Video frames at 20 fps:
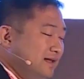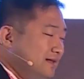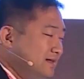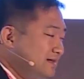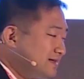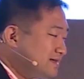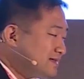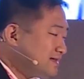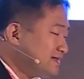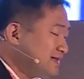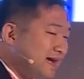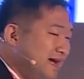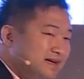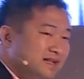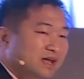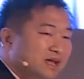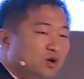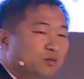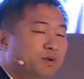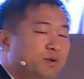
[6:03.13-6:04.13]
this
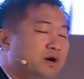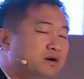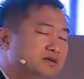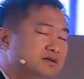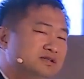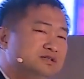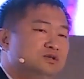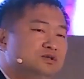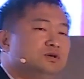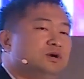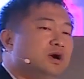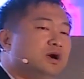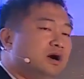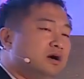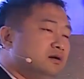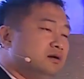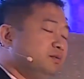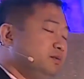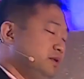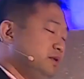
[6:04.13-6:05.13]
technical part is too
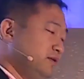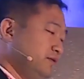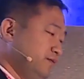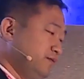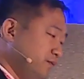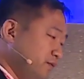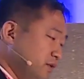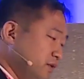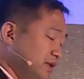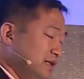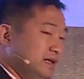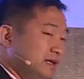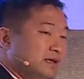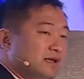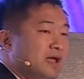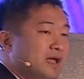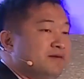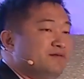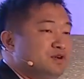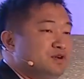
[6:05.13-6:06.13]
hard for the
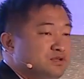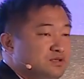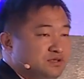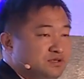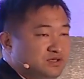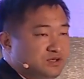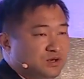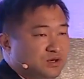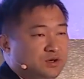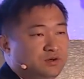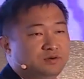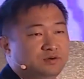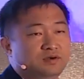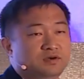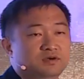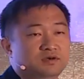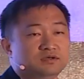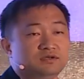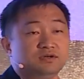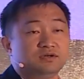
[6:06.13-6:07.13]
average Joe
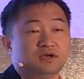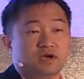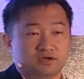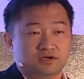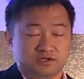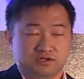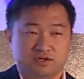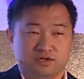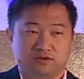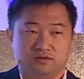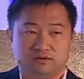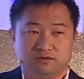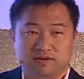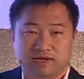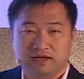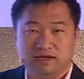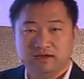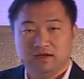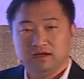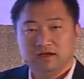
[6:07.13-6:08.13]
to control,
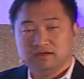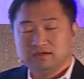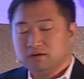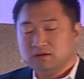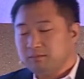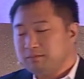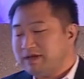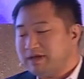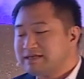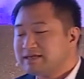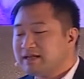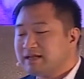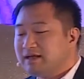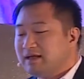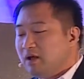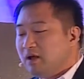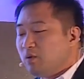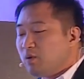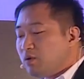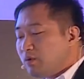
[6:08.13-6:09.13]
right? So basically,
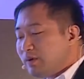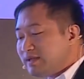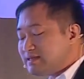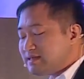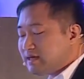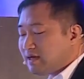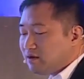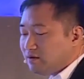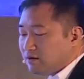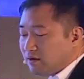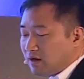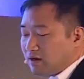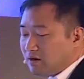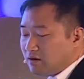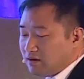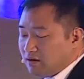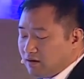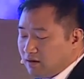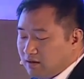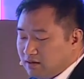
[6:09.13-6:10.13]
what we tell
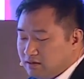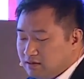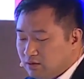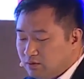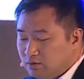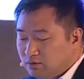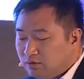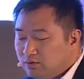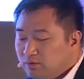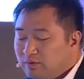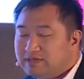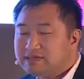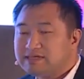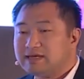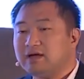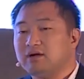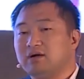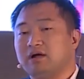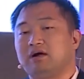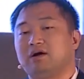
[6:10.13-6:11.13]

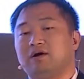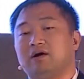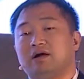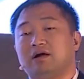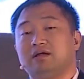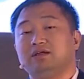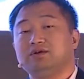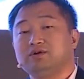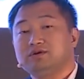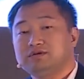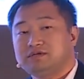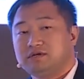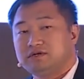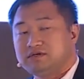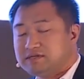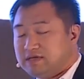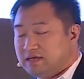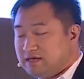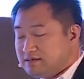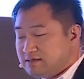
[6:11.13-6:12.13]
our
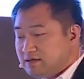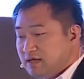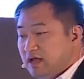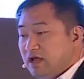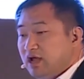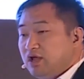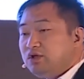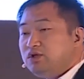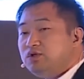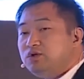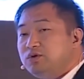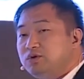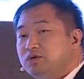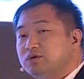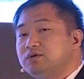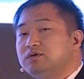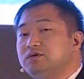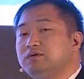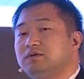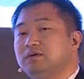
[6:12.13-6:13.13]
users is,
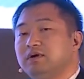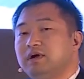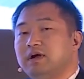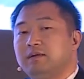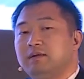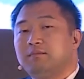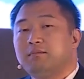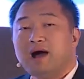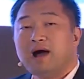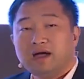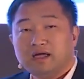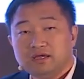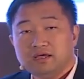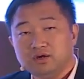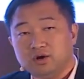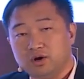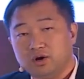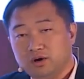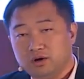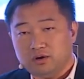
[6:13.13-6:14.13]
you in
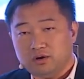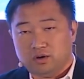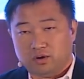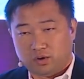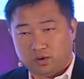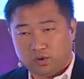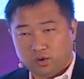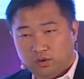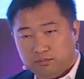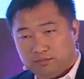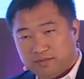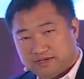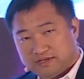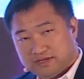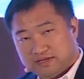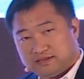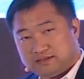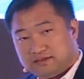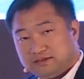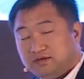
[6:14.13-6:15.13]
your own
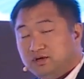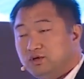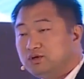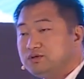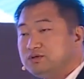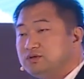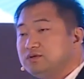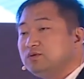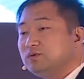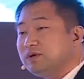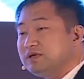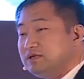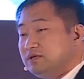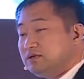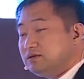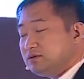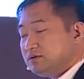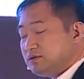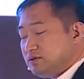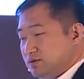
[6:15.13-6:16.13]
business, you do what
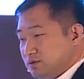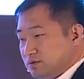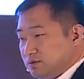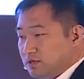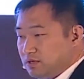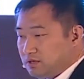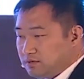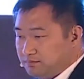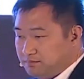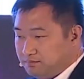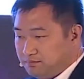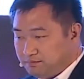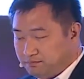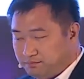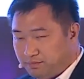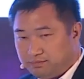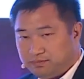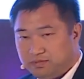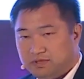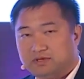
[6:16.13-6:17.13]
you do
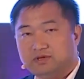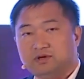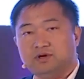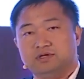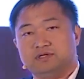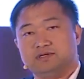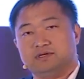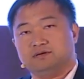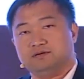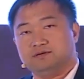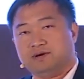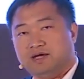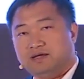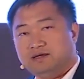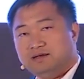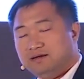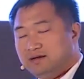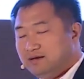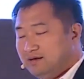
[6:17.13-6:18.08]
good, right?